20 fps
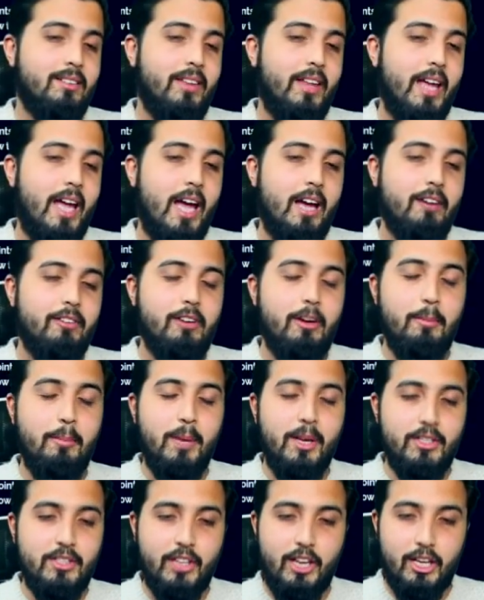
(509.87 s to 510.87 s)
They have
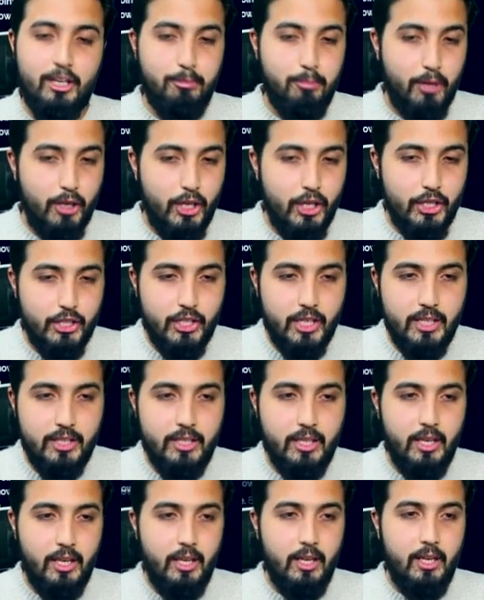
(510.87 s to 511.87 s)
amazing
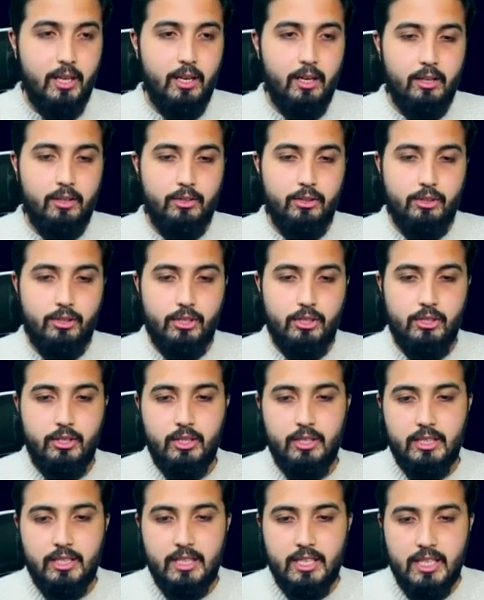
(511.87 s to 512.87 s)
experiences. So this is
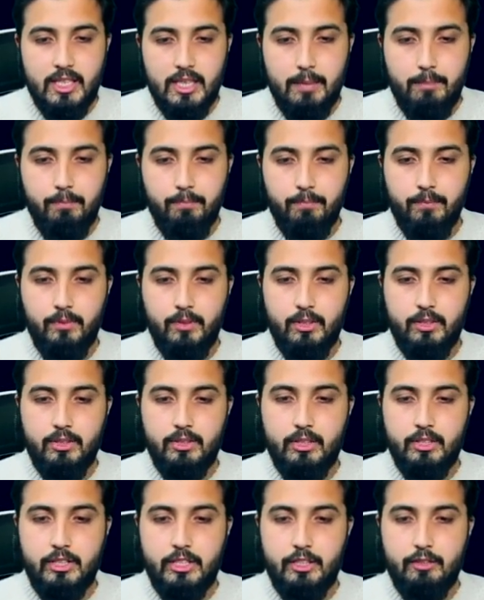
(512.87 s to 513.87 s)
the team. This
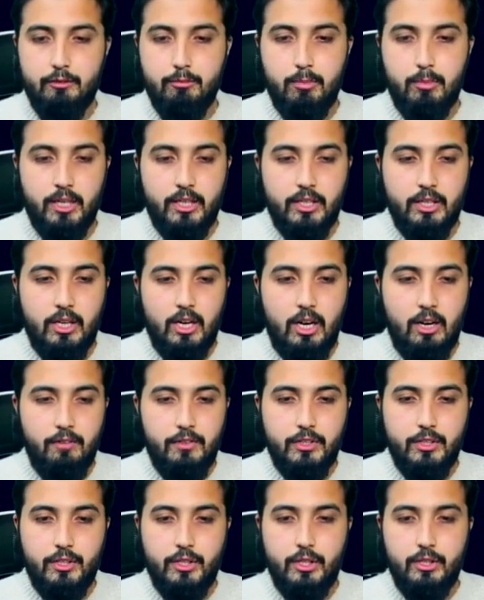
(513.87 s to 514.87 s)
is the chief marketing
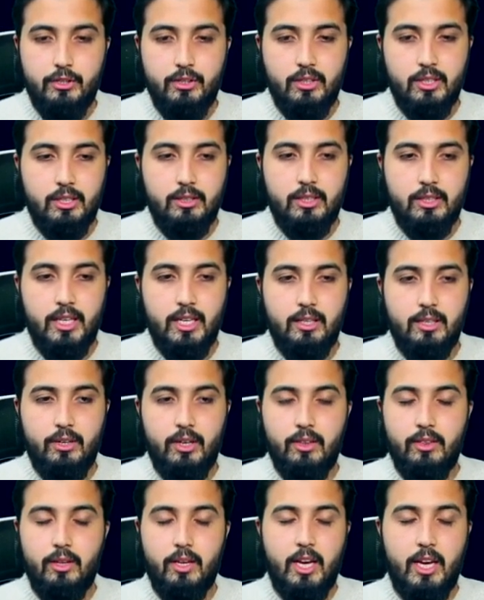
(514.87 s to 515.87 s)
officer. You can take a
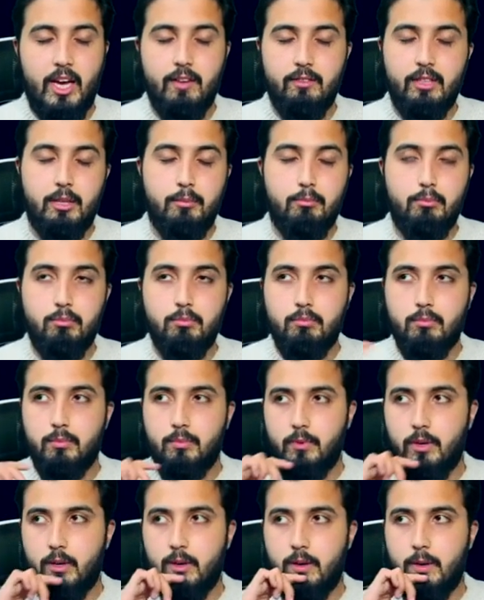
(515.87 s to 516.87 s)
look at. They have like,
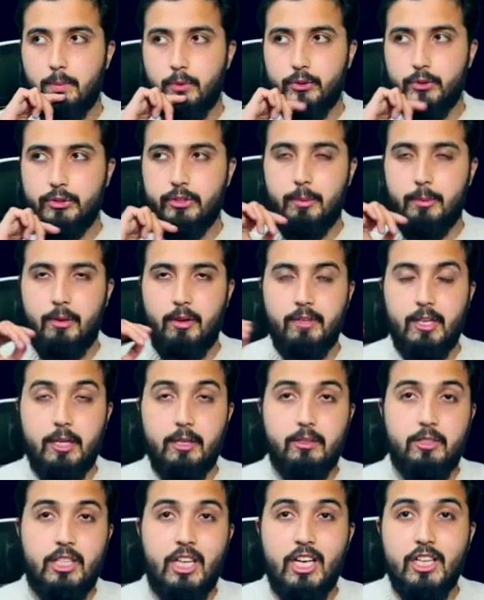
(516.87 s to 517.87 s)
most of them have
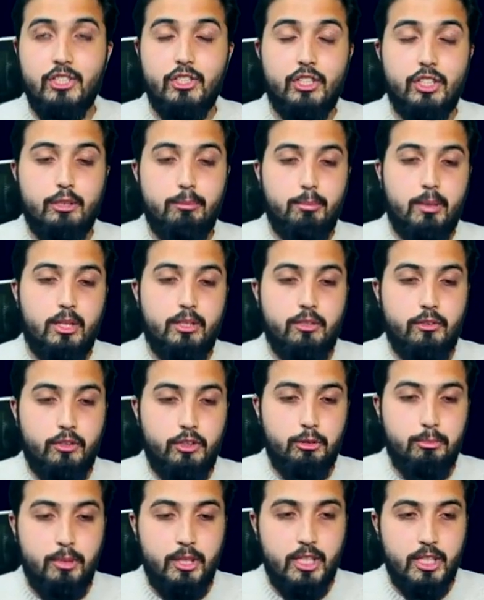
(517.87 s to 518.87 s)
like 10 years plus of
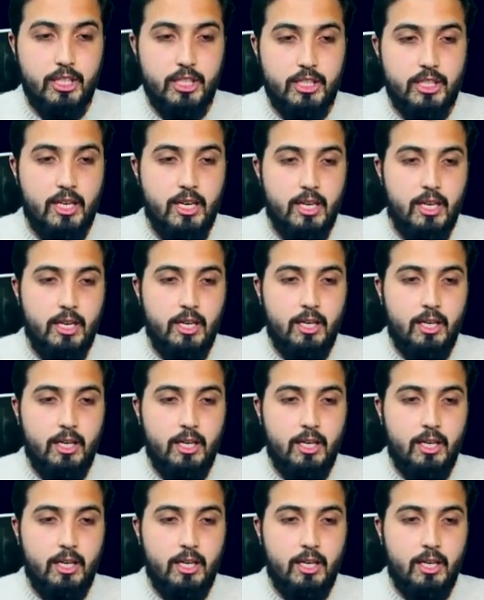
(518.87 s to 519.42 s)
experience.